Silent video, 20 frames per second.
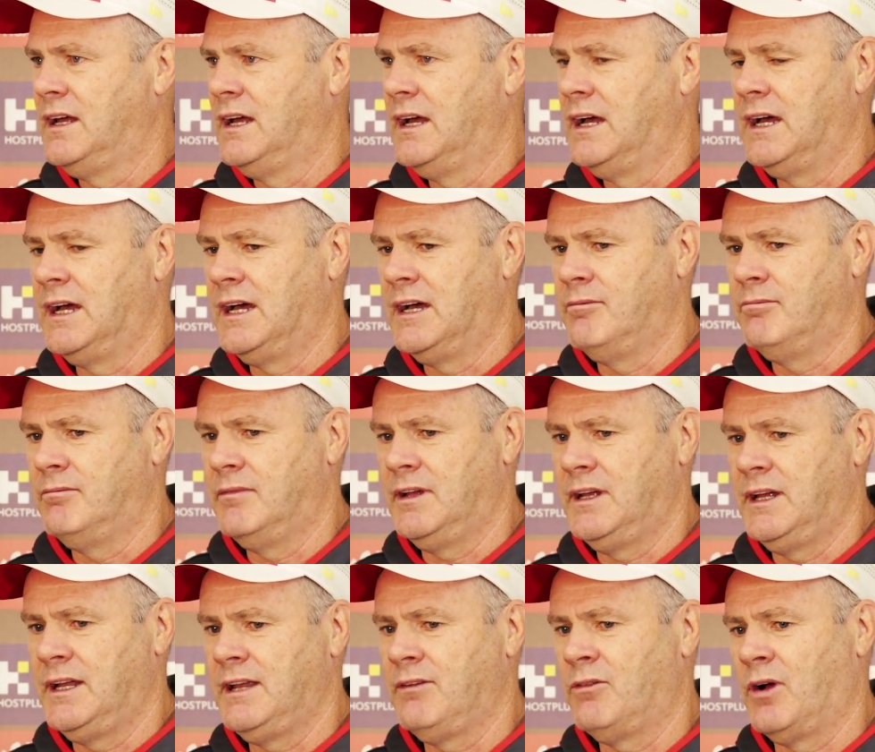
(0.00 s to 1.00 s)
And
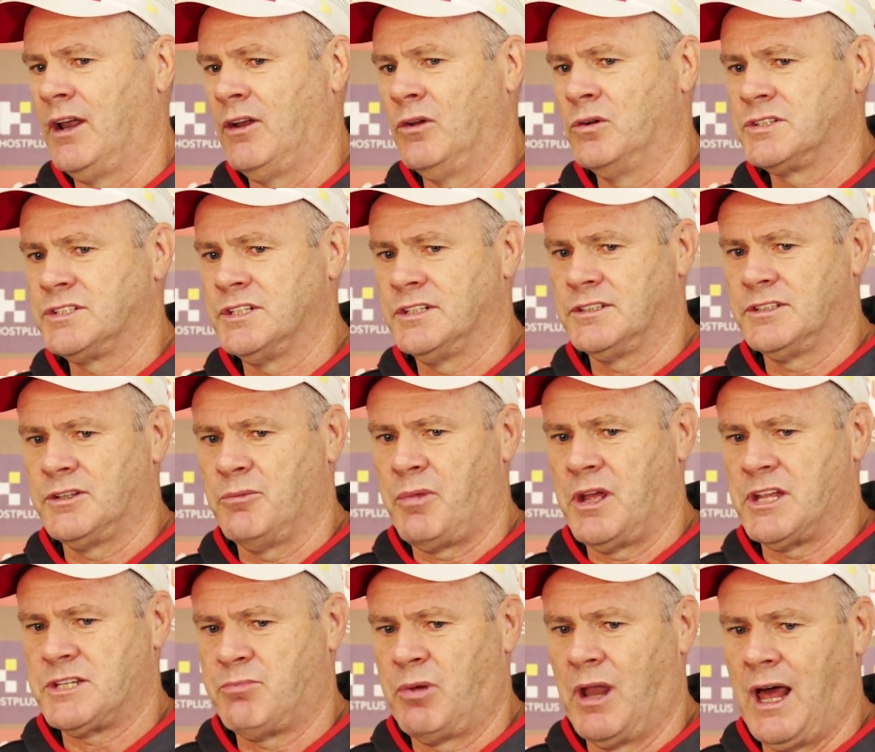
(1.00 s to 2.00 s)
everyone looks at the
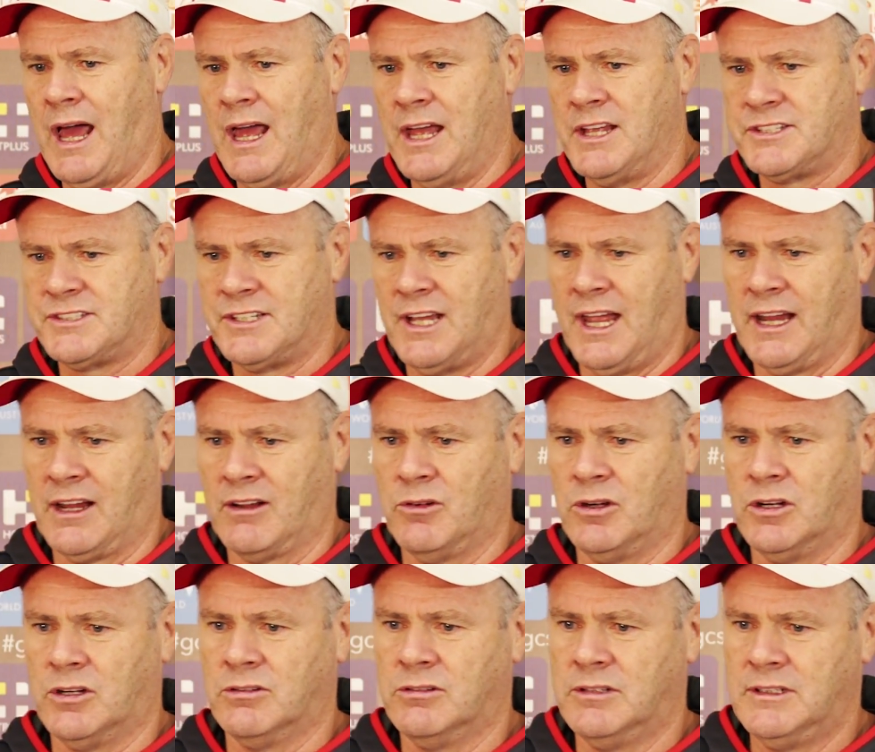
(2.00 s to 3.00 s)
best players saying,
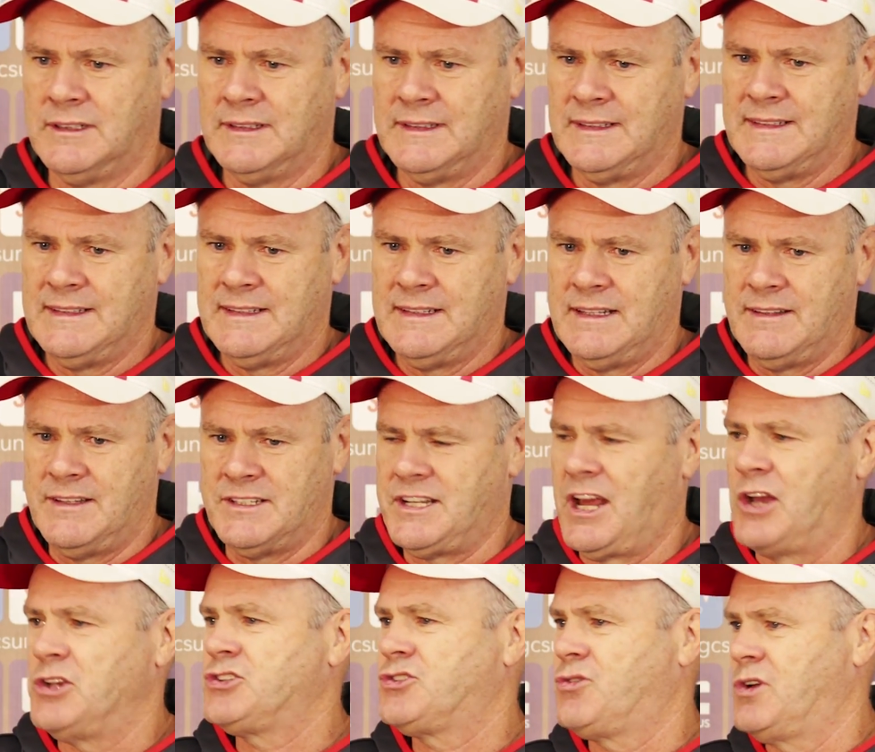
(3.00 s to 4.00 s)
well, there's
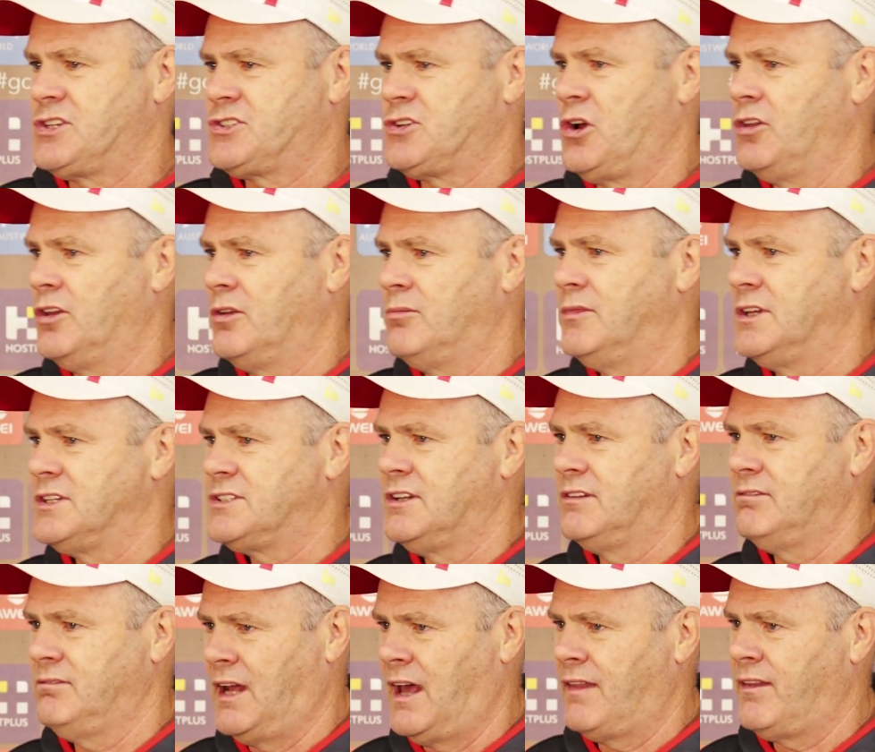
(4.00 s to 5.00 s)
no stress on them, there's,
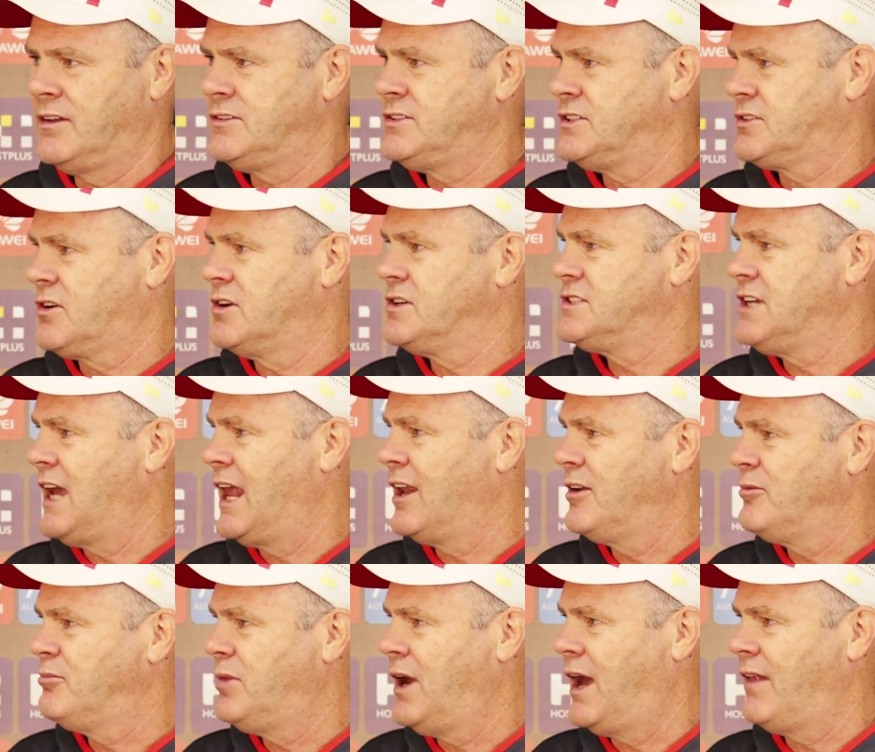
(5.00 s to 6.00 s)
you know, they've just got
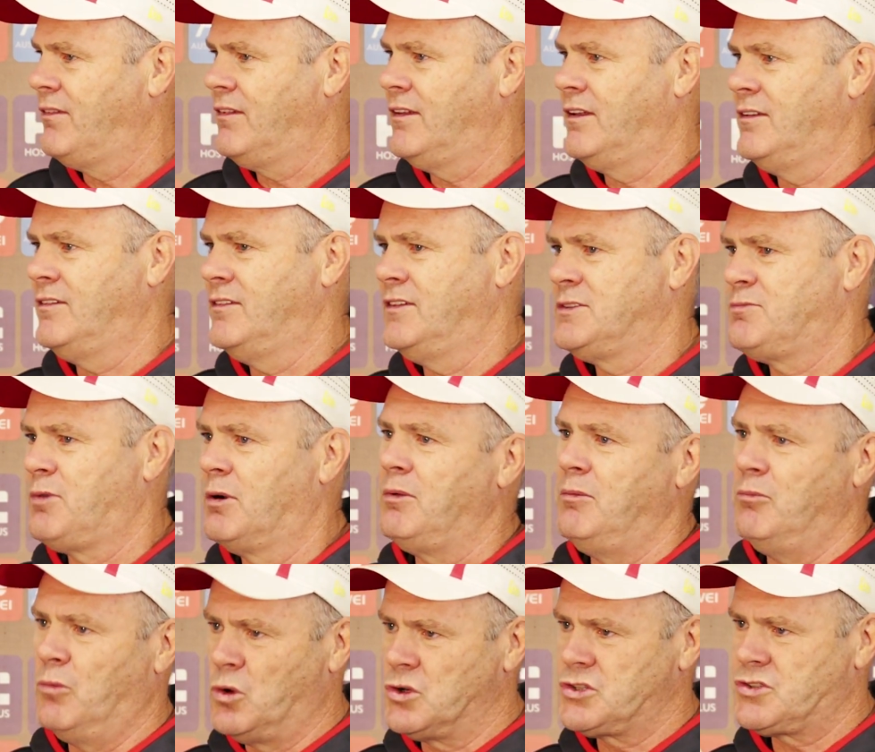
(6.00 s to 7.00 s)
talent, but there's
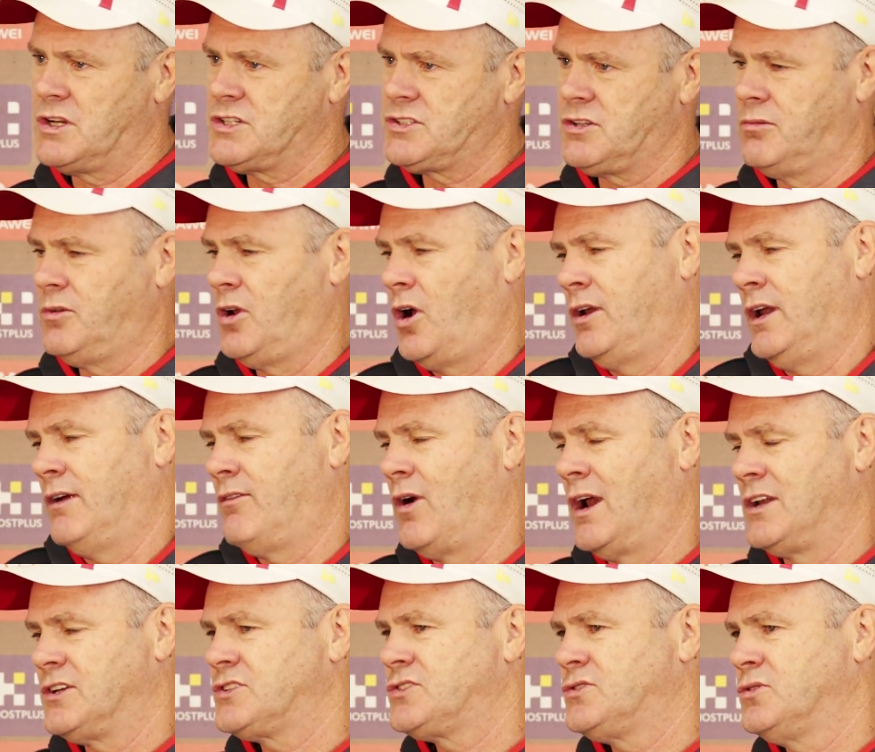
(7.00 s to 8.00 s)
probably more stress on them. I never
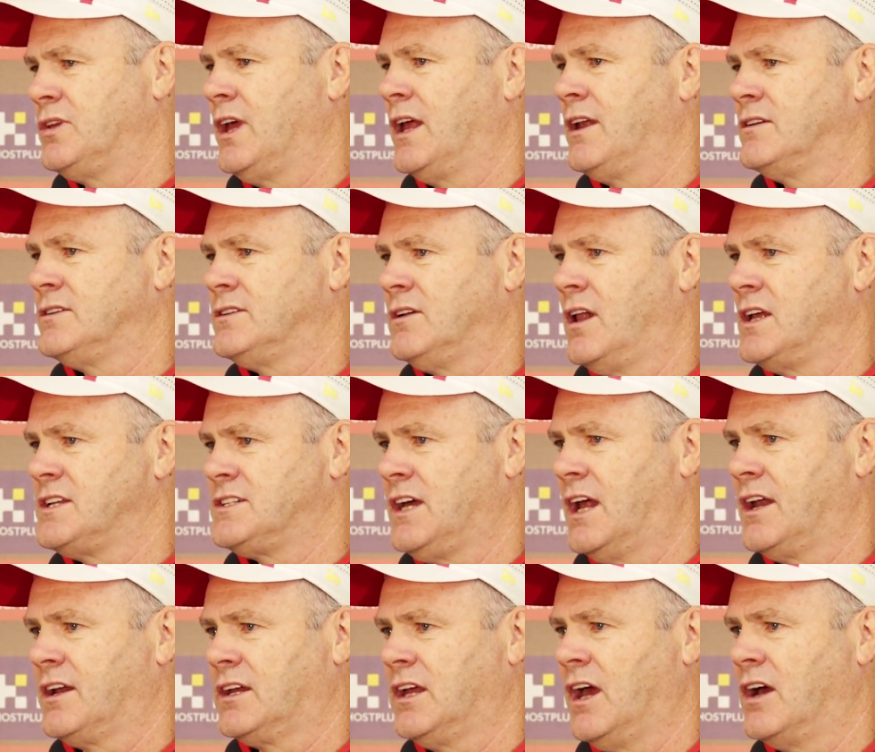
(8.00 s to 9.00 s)
understood that until I
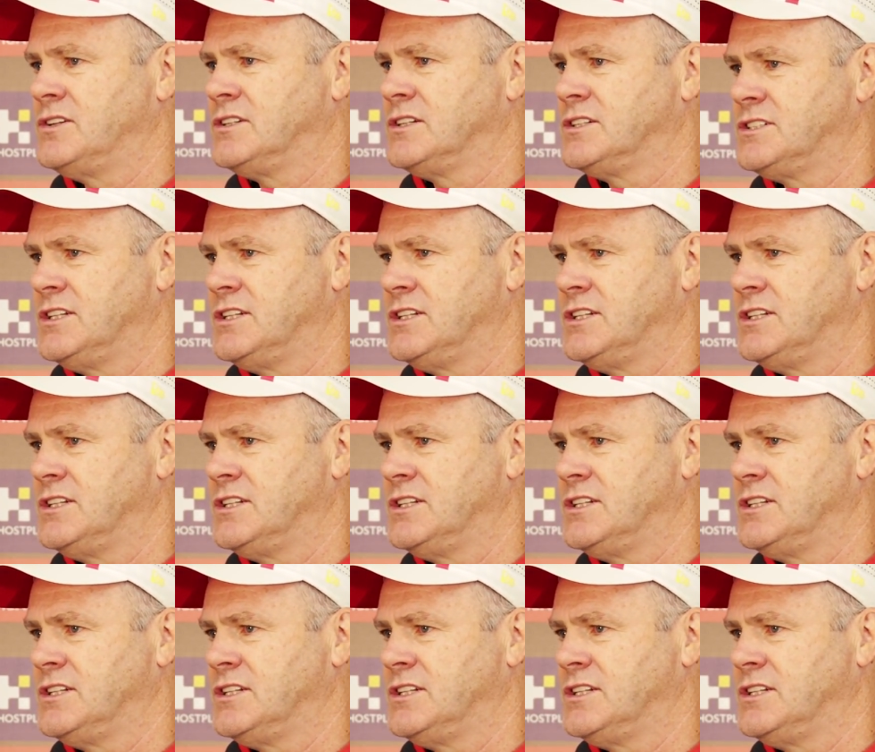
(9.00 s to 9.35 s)
started coaching